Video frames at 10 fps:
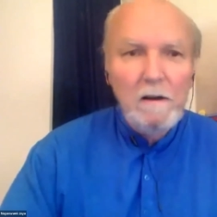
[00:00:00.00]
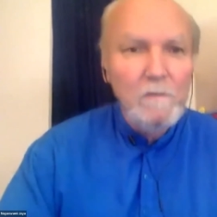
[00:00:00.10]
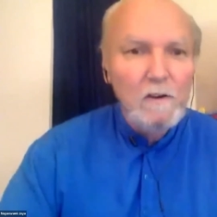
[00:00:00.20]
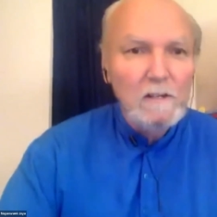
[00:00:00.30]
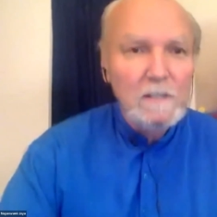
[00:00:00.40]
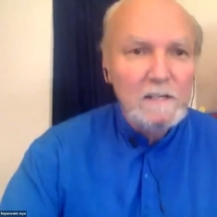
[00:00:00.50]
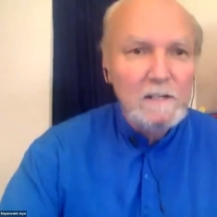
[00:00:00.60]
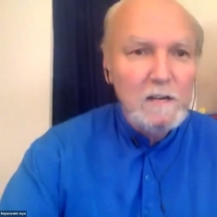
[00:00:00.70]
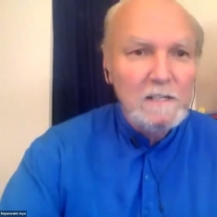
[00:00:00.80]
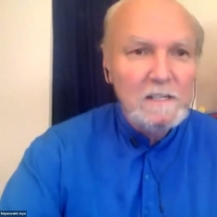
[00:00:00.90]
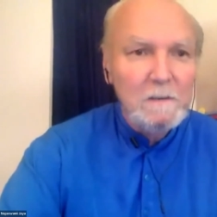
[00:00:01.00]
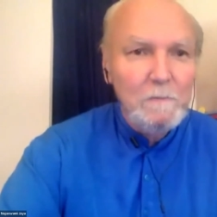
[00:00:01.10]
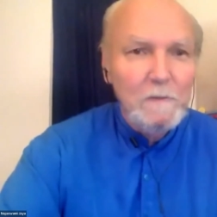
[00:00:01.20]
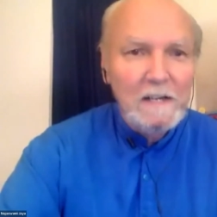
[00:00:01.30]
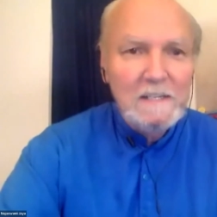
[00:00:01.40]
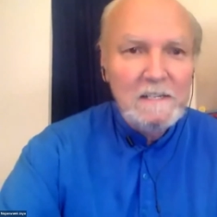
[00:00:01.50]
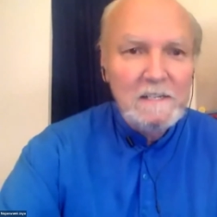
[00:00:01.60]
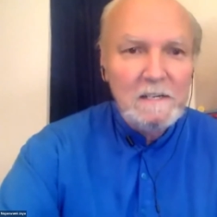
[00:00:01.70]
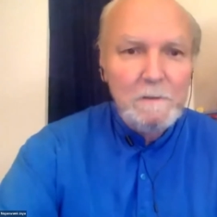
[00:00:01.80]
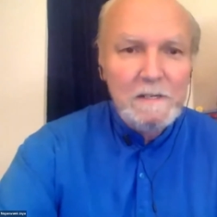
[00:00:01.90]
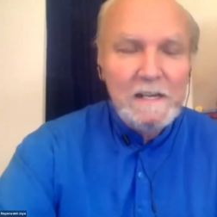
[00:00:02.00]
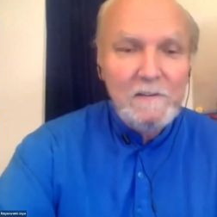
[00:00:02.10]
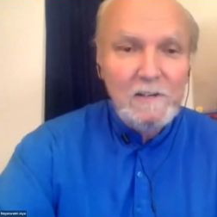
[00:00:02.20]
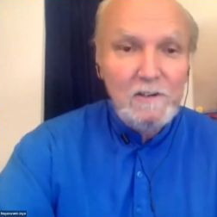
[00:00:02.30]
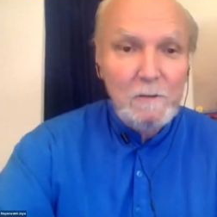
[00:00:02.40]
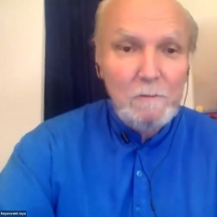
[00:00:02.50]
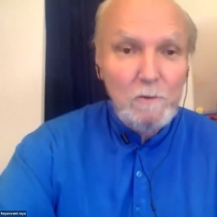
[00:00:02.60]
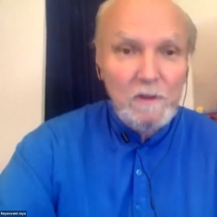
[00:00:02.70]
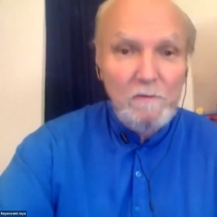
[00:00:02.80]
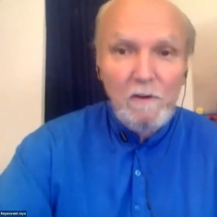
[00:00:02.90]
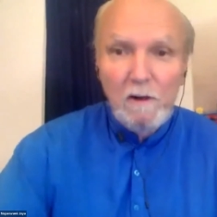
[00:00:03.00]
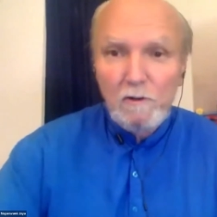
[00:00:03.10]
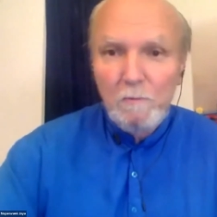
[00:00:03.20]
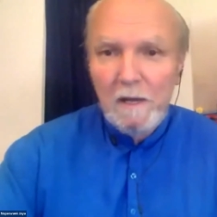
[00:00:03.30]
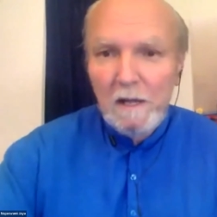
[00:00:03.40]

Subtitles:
If you can suggest something, I see somebody's having trouble with the volume.